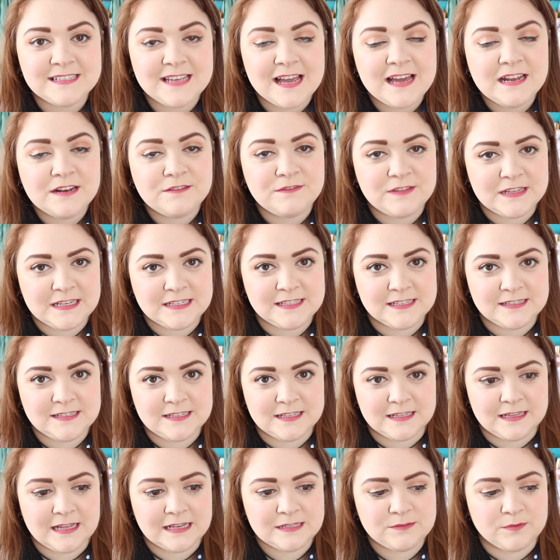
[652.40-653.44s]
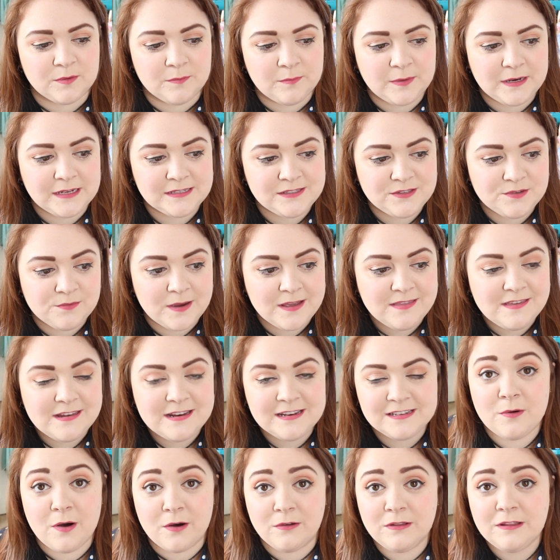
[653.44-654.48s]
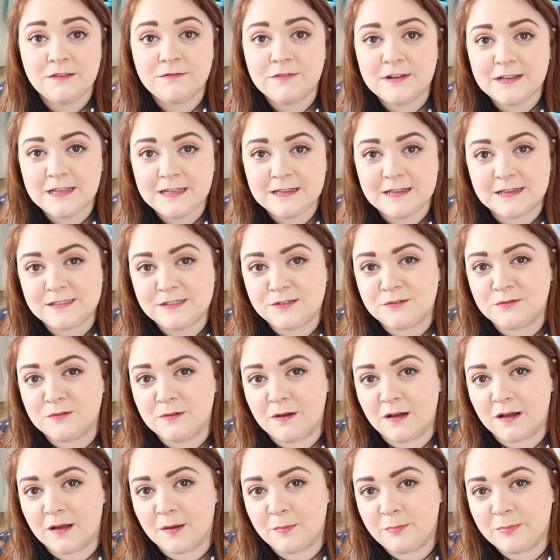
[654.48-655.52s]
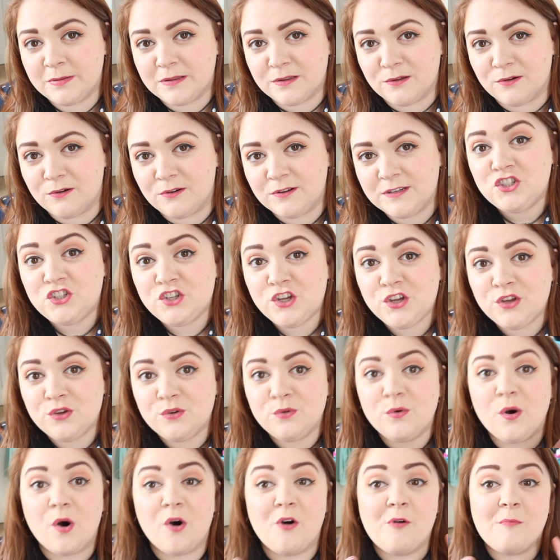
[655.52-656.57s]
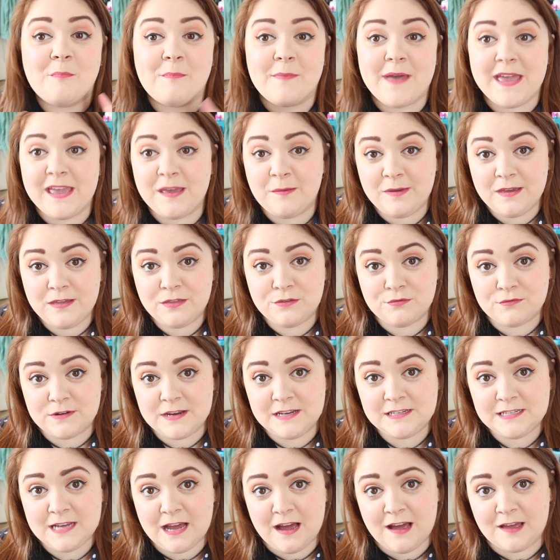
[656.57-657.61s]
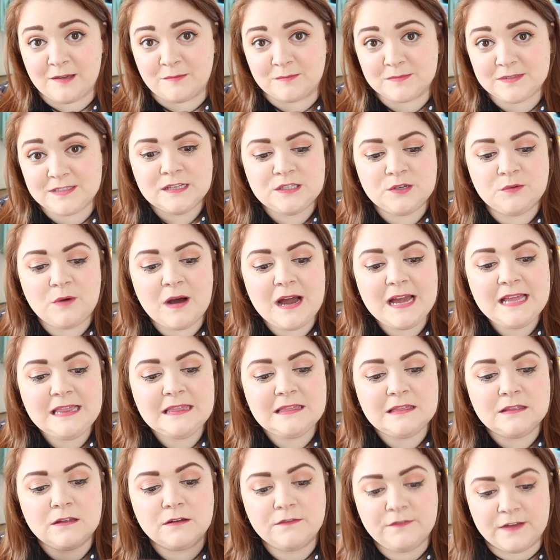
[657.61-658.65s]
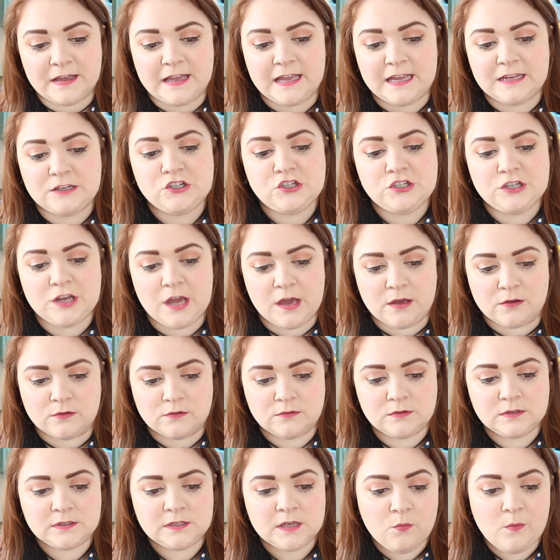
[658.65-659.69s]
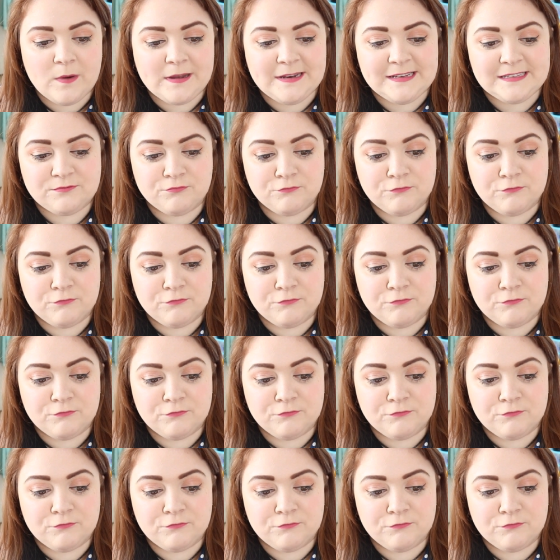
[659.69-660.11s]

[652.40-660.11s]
kind of links into the last one, but it's the way that it only really lets you applaud two or maybe three times. So I love it in shows when it's